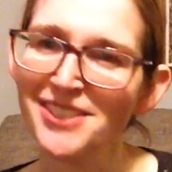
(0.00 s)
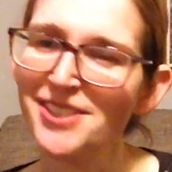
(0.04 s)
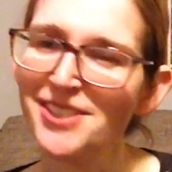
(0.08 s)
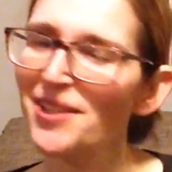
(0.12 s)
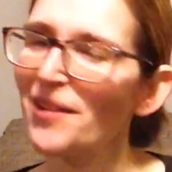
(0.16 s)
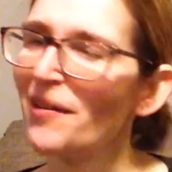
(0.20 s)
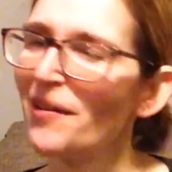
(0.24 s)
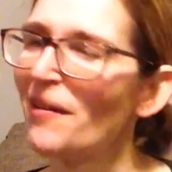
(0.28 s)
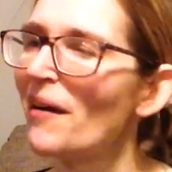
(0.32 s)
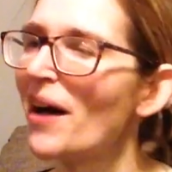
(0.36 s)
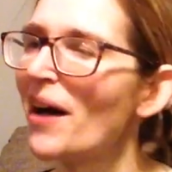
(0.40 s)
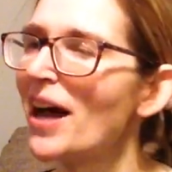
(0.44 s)

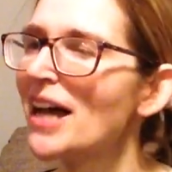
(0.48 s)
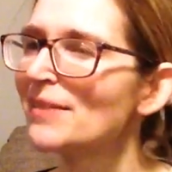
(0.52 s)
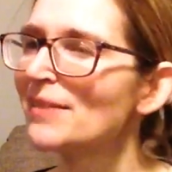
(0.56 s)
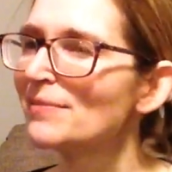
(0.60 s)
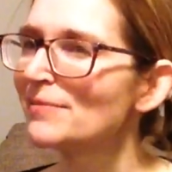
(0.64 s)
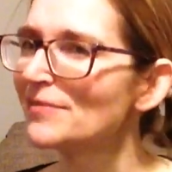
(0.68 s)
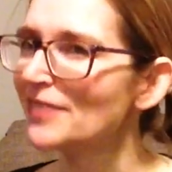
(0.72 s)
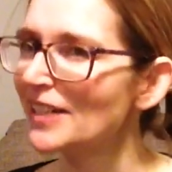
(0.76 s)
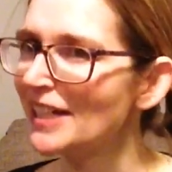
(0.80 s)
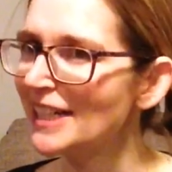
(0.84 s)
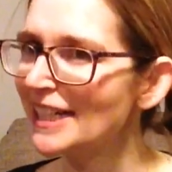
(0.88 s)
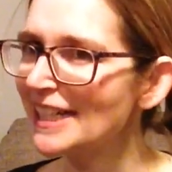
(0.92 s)
So
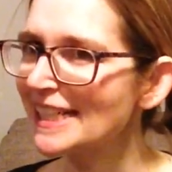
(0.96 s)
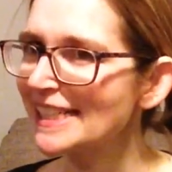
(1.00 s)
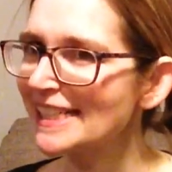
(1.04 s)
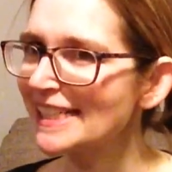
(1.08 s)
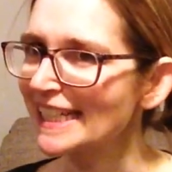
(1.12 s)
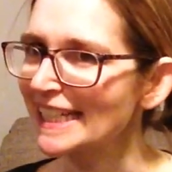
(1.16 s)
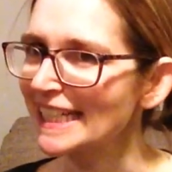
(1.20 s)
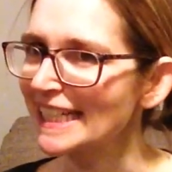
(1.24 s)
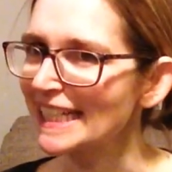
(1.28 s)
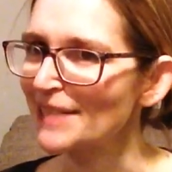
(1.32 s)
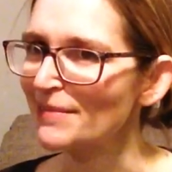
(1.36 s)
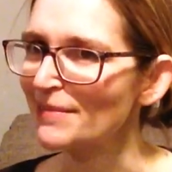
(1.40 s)
I'm very
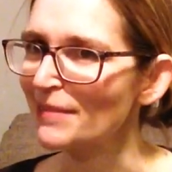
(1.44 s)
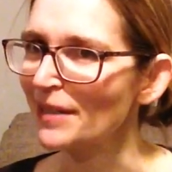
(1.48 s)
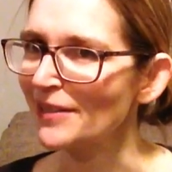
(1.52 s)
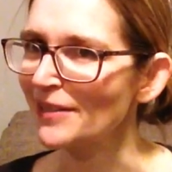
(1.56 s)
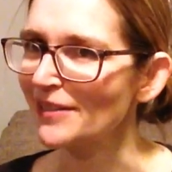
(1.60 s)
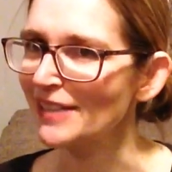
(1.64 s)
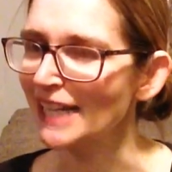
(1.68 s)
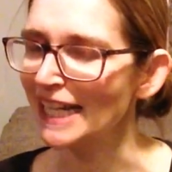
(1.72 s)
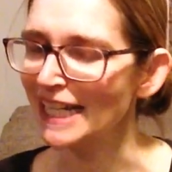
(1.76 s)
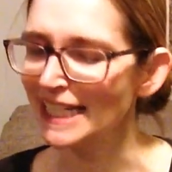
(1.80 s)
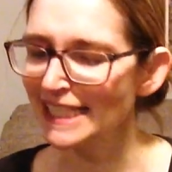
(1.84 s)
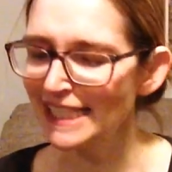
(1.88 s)
excited
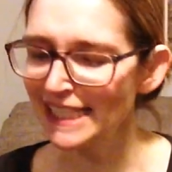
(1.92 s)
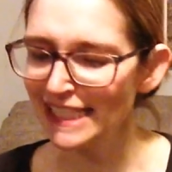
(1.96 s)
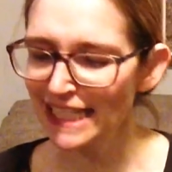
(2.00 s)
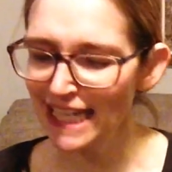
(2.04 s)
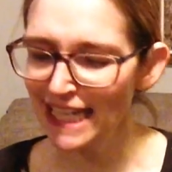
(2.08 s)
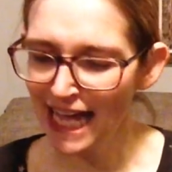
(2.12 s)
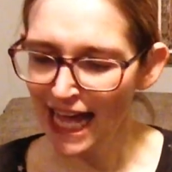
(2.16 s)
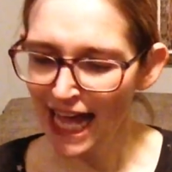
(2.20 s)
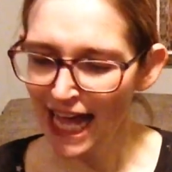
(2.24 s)
about that.